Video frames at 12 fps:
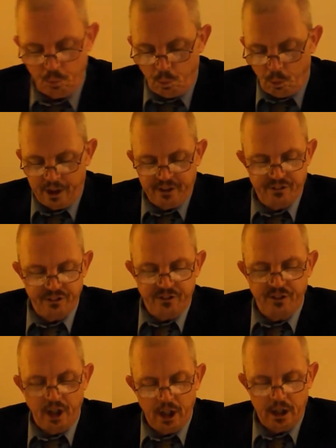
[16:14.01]
what is
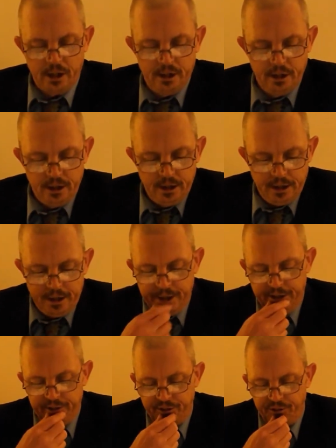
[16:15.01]
done
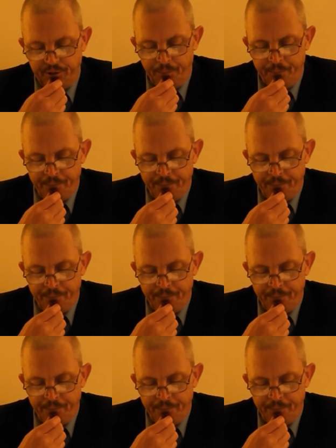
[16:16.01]
is